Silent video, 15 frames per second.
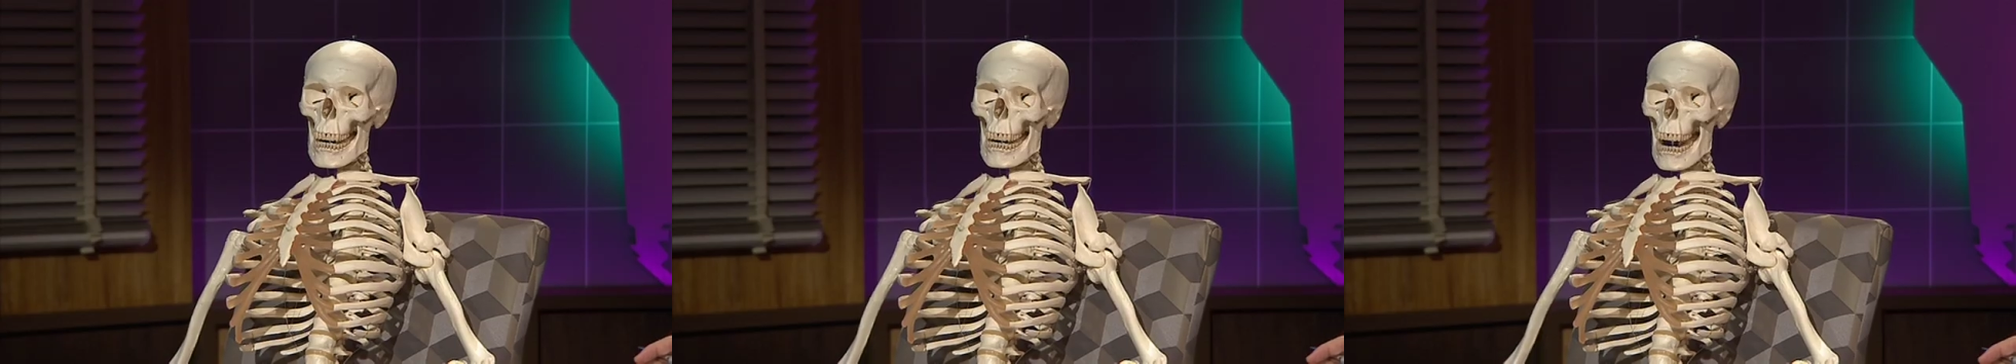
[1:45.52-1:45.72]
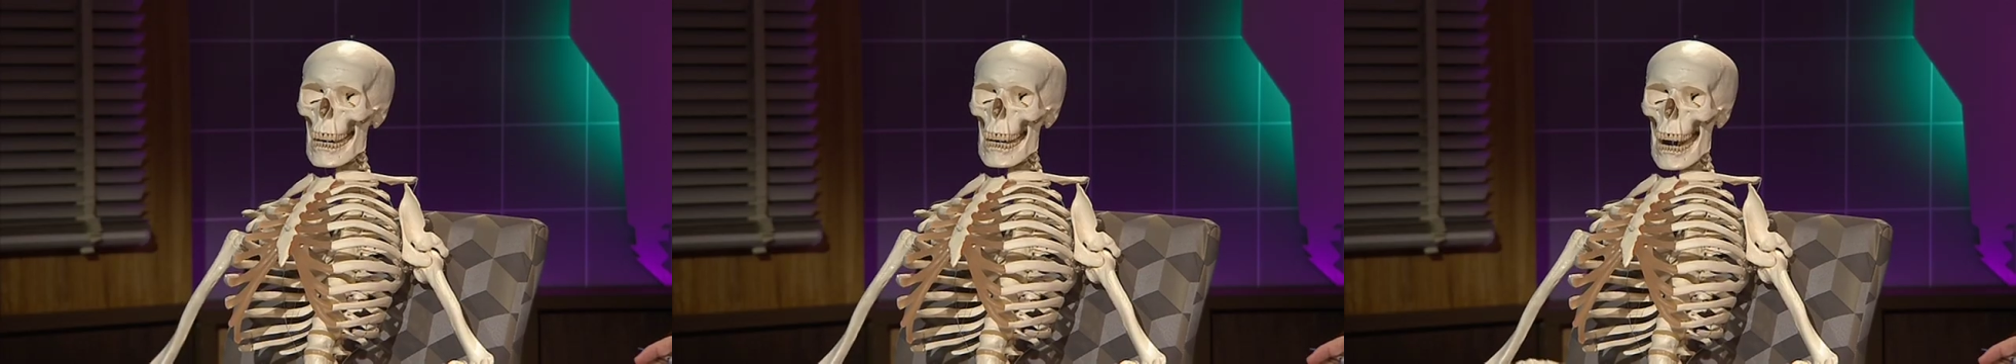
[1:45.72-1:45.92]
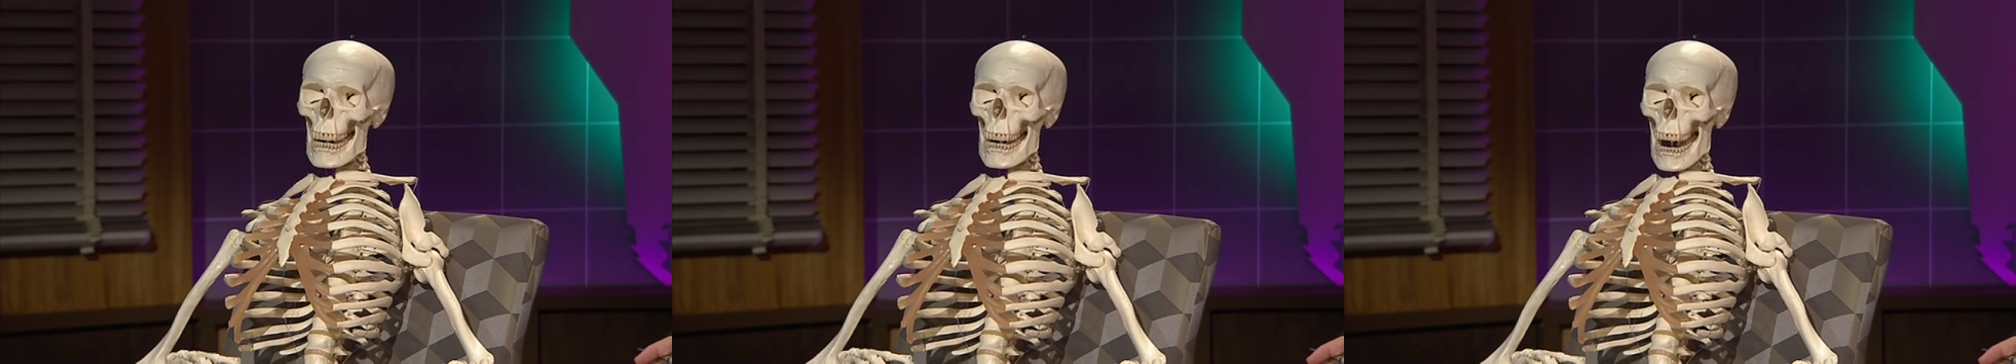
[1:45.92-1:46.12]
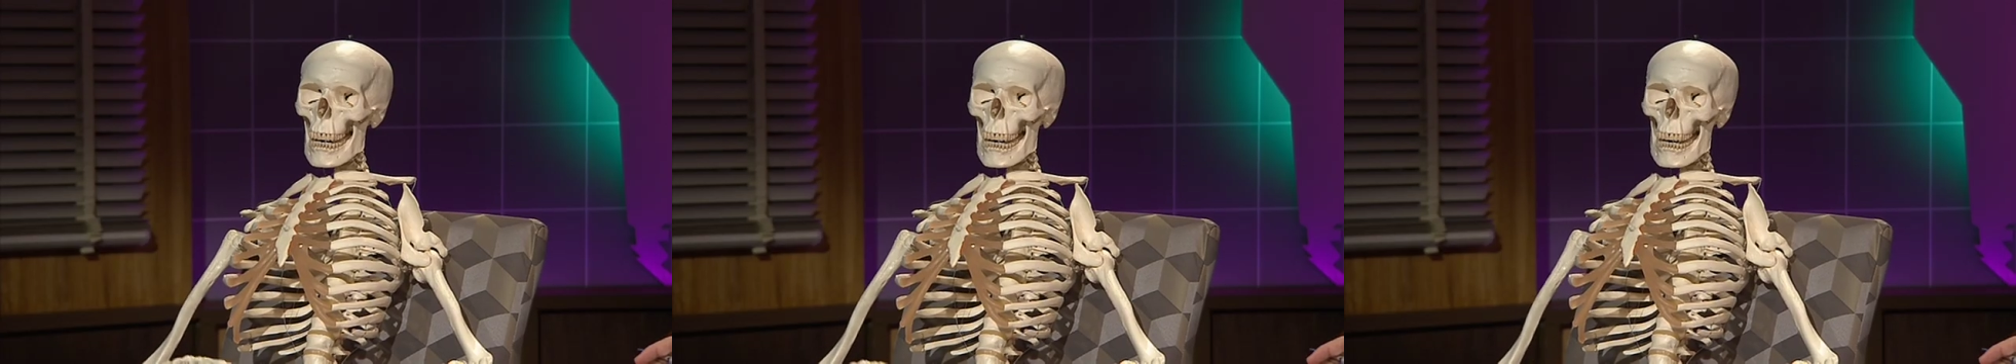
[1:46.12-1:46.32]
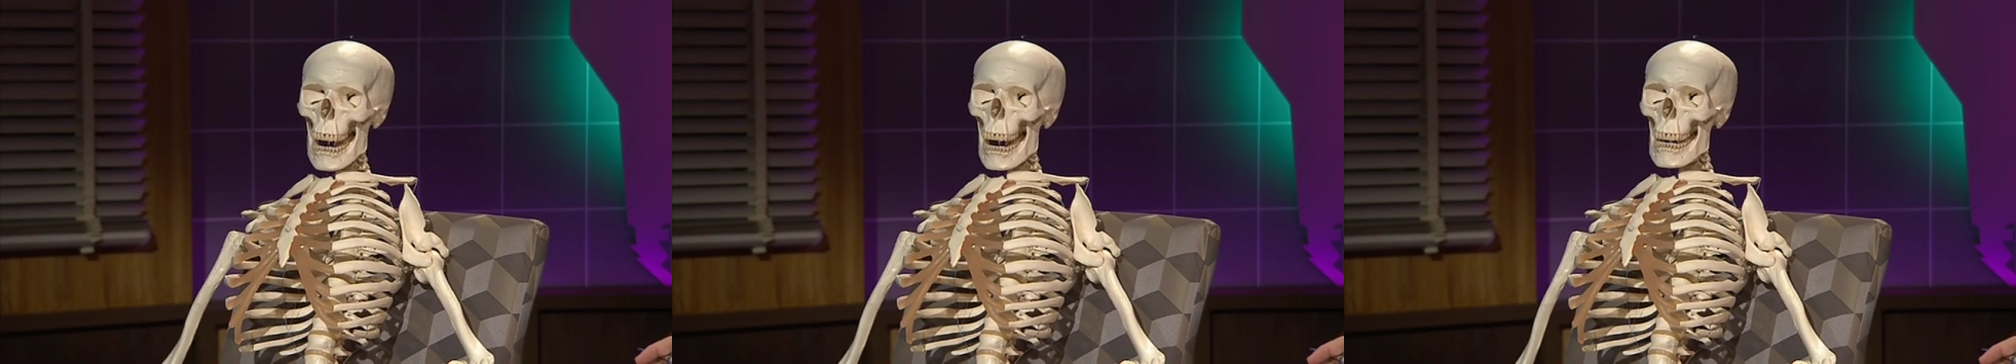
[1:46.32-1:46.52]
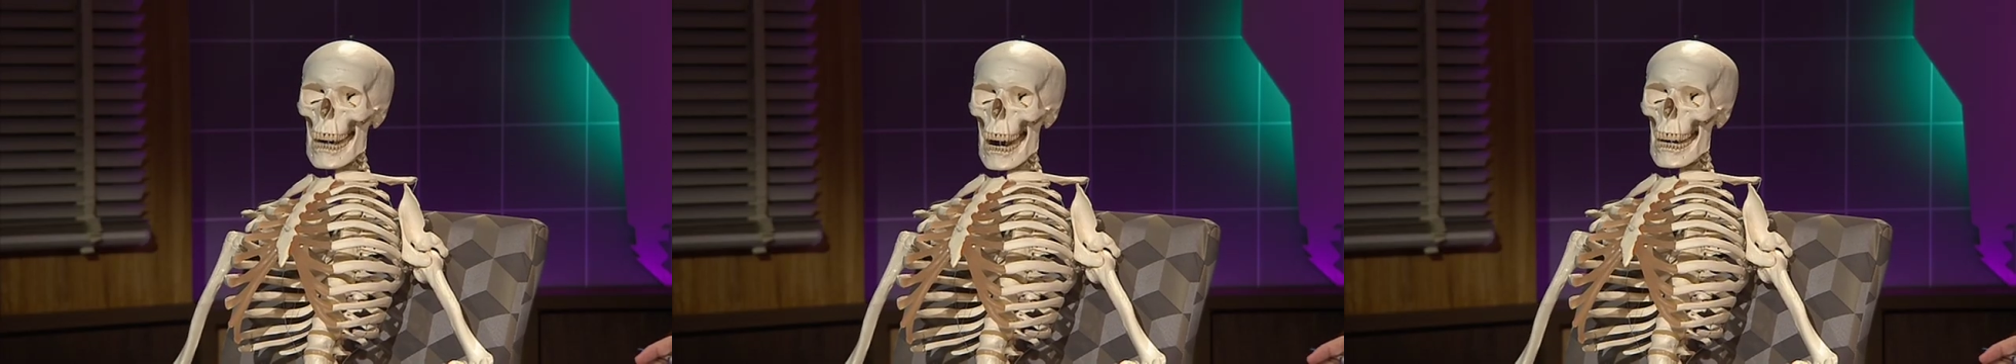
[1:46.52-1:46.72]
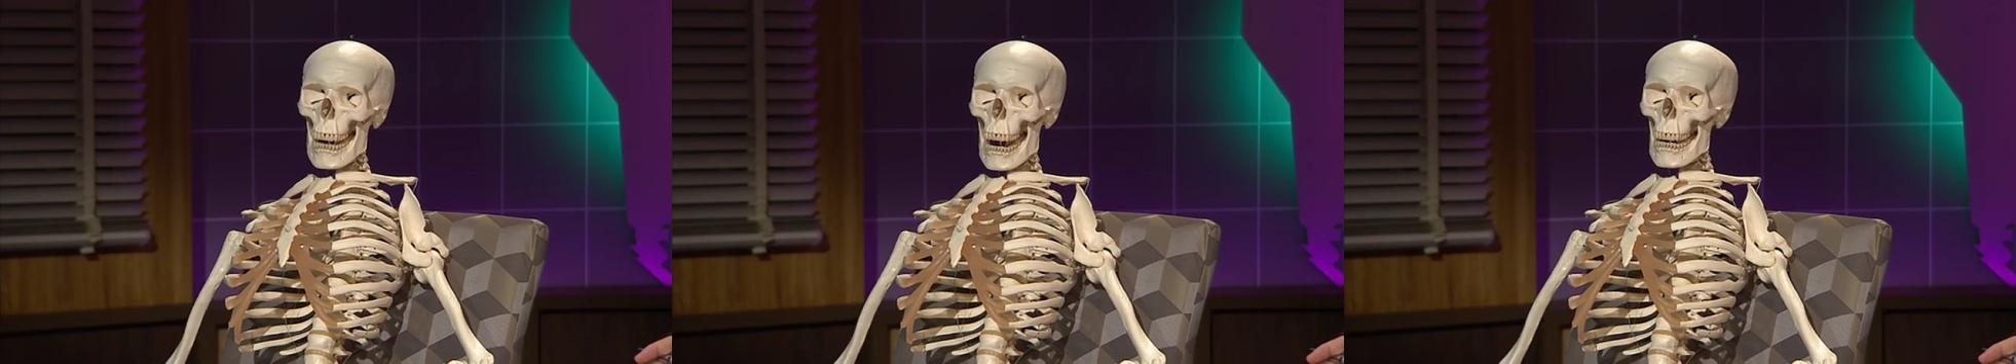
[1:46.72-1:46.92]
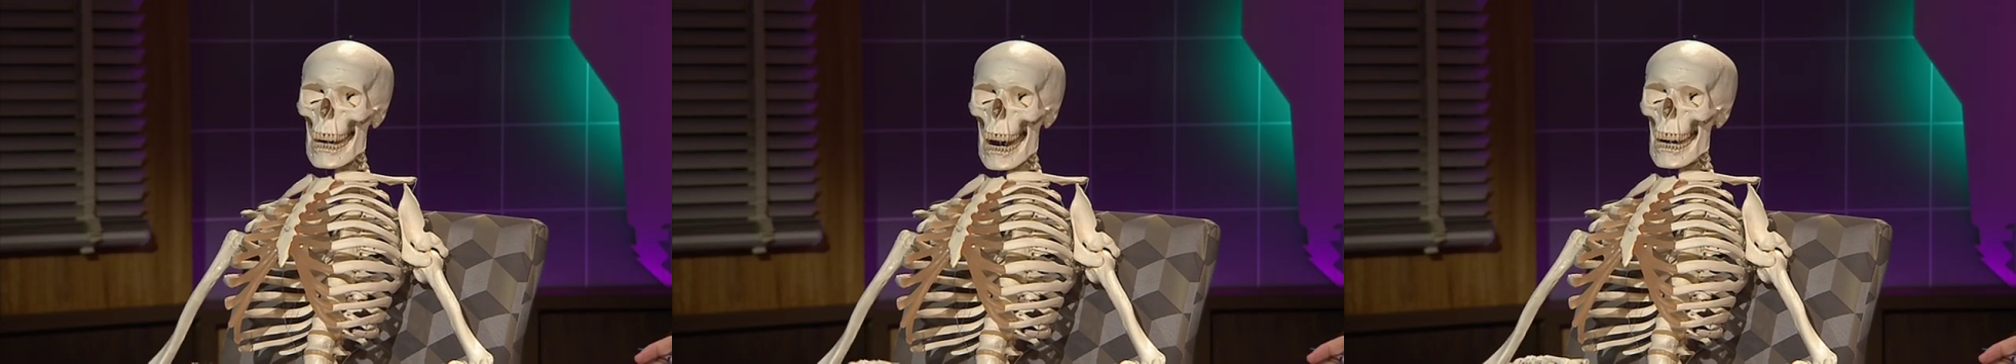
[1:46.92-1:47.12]
would require someone
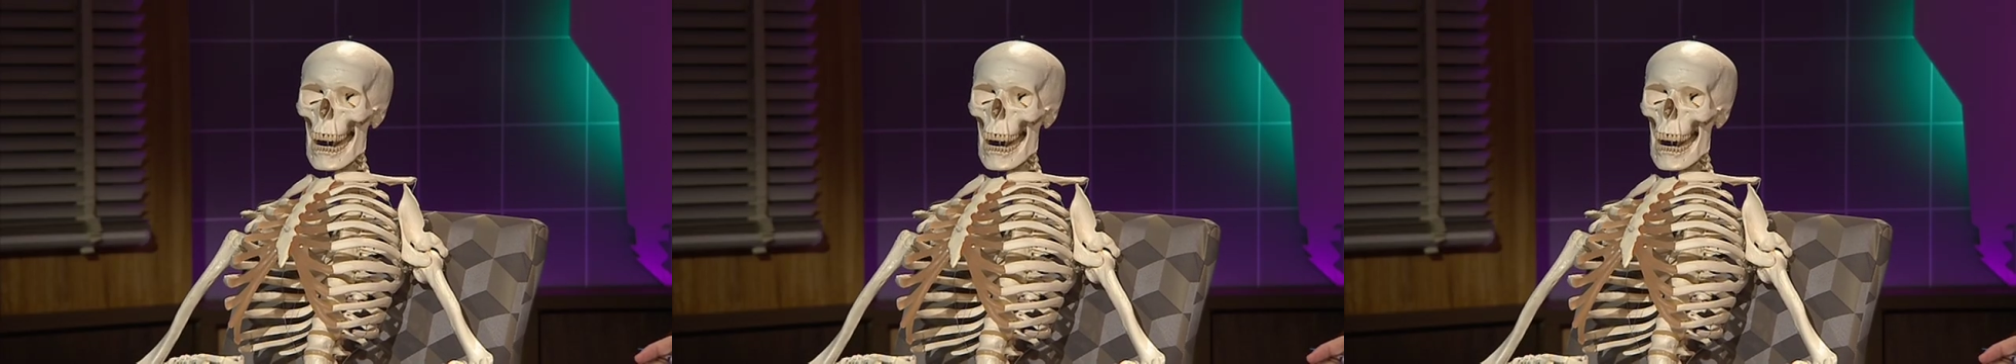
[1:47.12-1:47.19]
to be